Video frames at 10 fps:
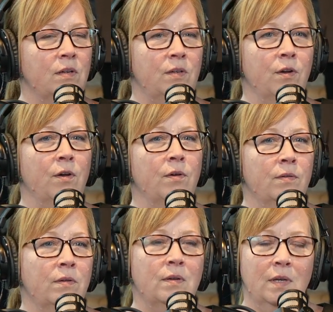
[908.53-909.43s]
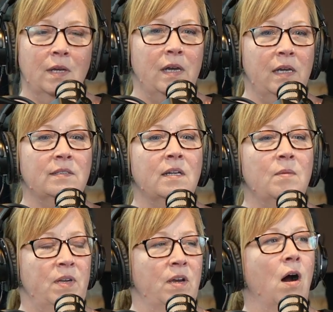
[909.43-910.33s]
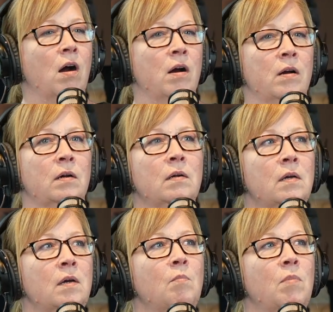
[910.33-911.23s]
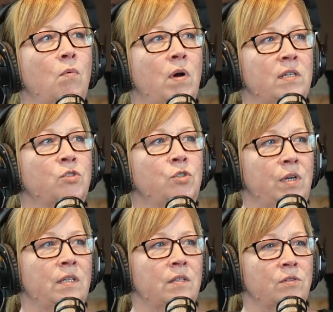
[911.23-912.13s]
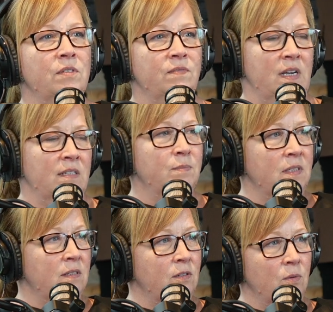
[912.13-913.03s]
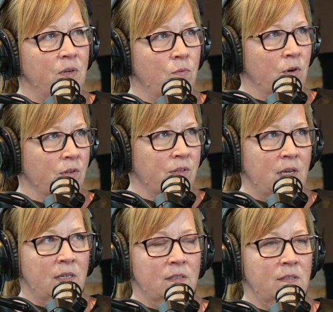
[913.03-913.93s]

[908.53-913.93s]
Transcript: you're it's going to be hard, but once you get those investments, it'll be worth it.